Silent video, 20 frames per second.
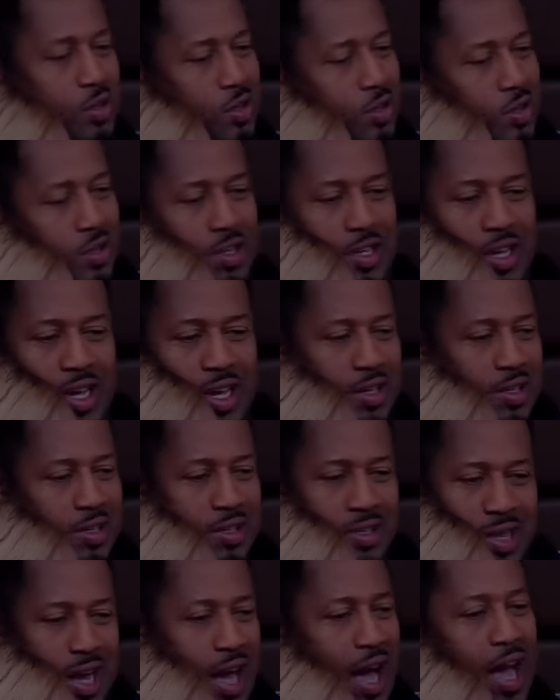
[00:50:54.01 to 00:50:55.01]
No, we're just going to
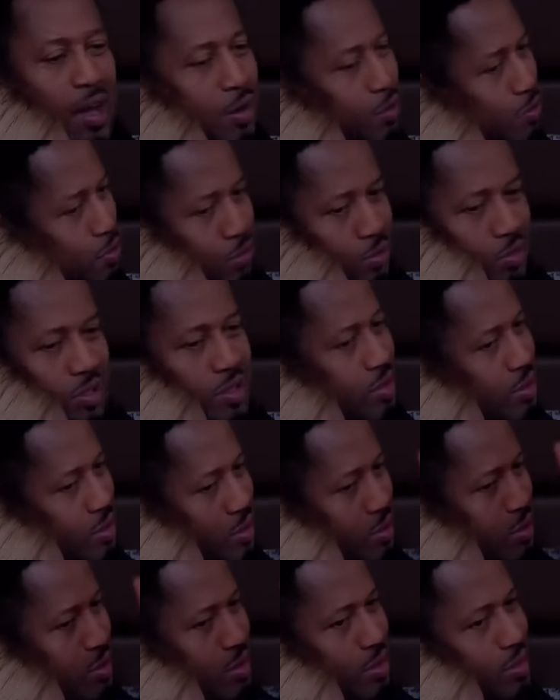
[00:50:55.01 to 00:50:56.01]
get a guy who
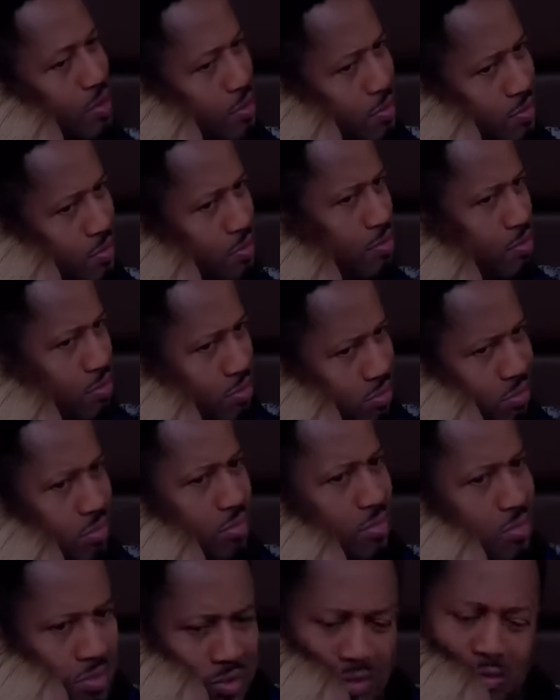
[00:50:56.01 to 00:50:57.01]
just, you know,
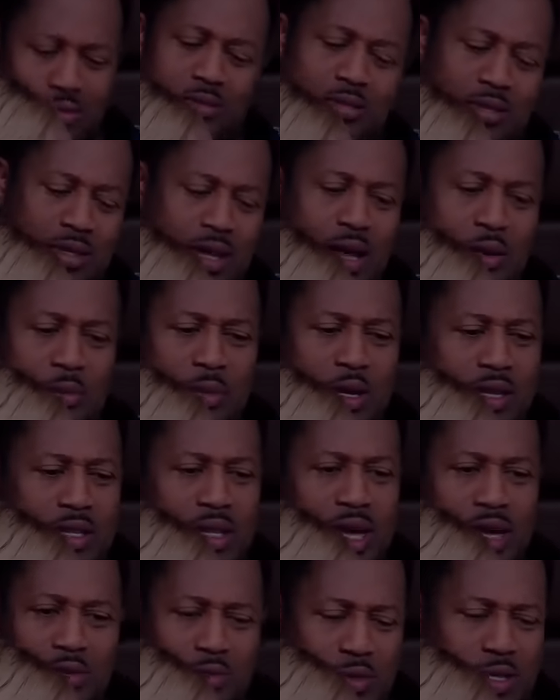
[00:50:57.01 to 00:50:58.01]
looks like
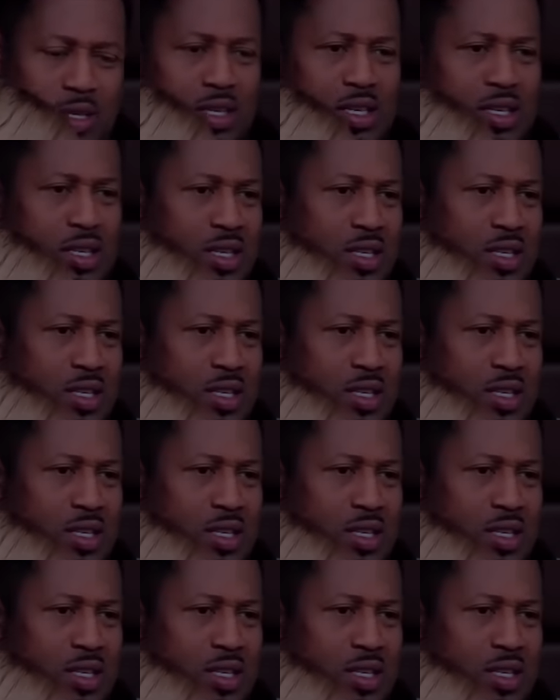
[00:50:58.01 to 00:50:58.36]
me. That's